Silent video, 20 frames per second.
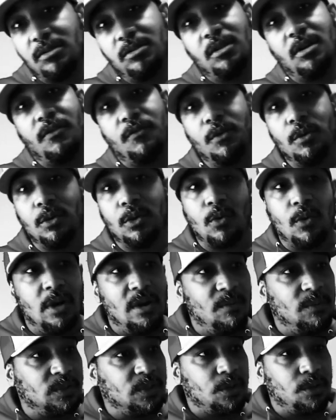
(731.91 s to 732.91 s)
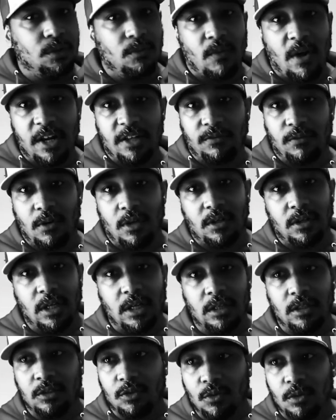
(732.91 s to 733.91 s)
You know, if you're doing everything you right as far
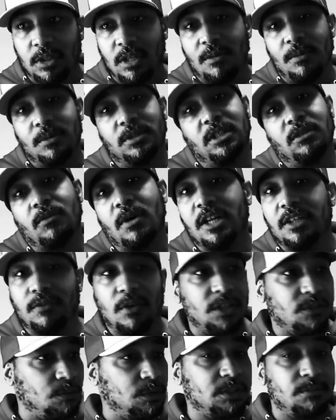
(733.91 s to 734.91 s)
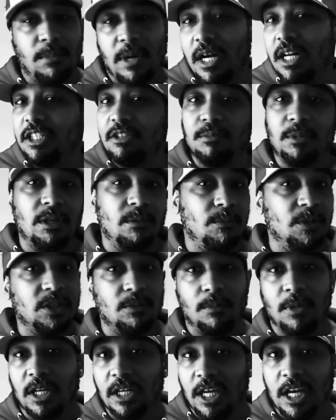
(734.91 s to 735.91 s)
uh, doing everything right as far as risk management,
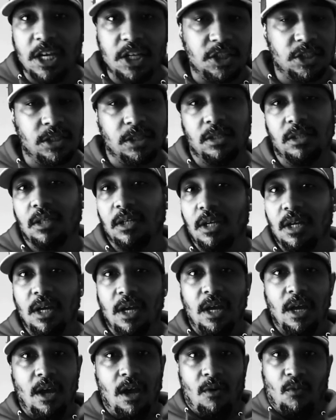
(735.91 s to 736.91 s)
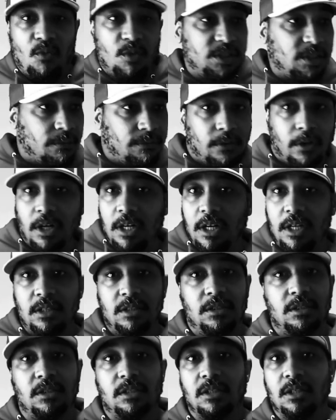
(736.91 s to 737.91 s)
mitigation, risk
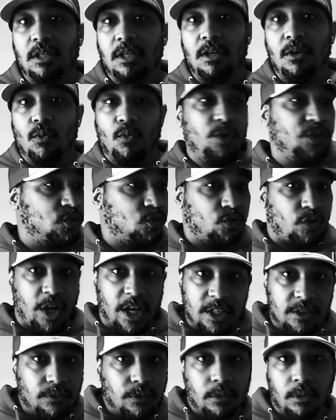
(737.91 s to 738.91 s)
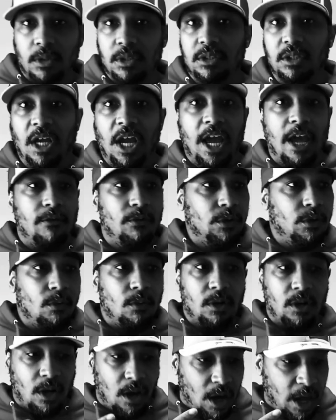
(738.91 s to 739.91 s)
avoidance, risk transference. If you're
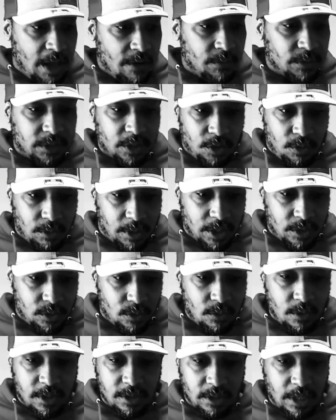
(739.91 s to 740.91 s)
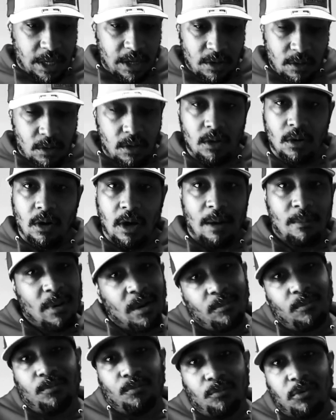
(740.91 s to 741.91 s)
doing everything you can do, you, you know, I'm
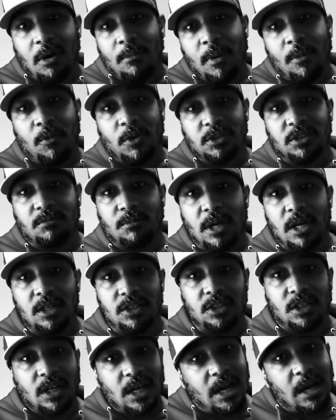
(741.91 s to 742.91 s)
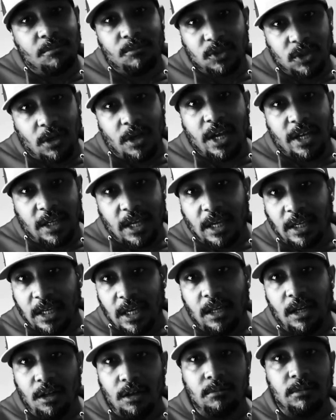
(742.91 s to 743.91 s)
a, I'm a project manager. I, am sorry, I, I,
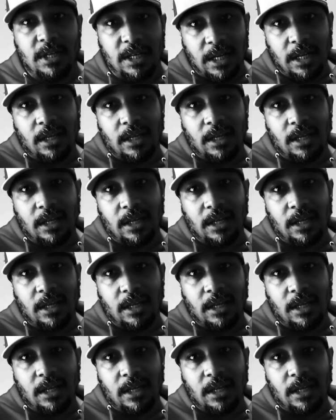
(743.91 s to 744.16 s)
can't handle that.